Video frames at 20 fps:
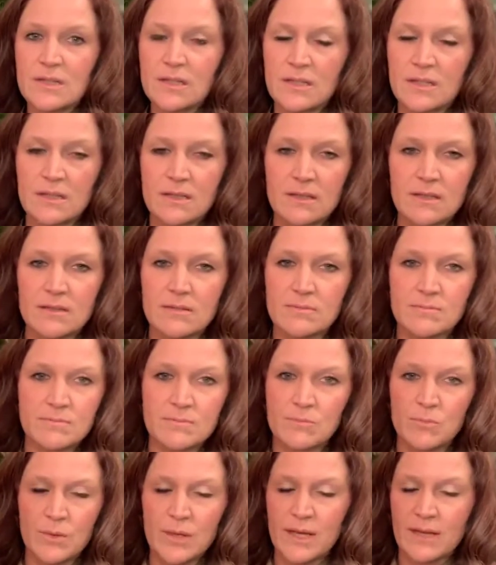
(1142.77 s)
or
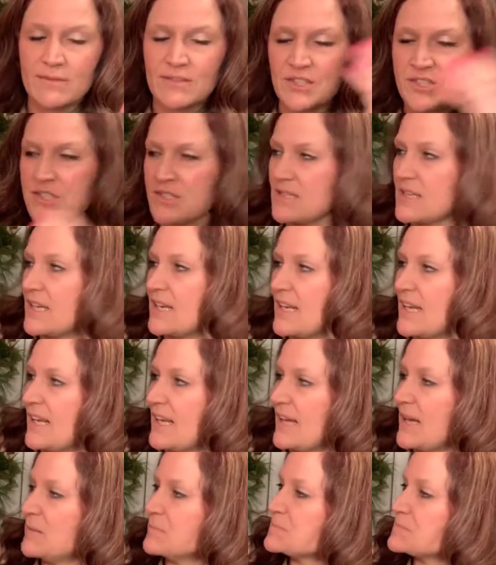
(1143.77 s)
whatever she's got to
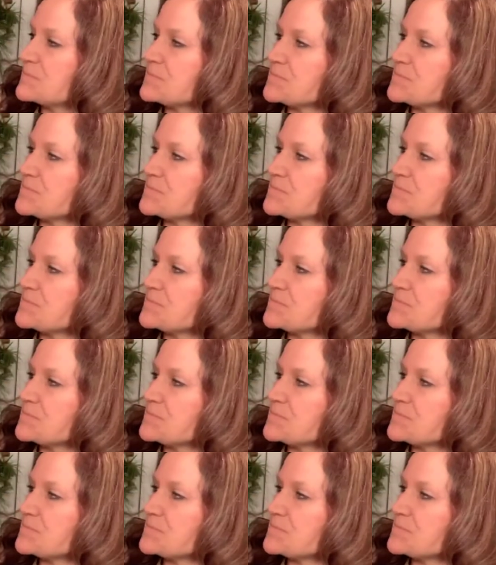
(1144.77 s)
hang up.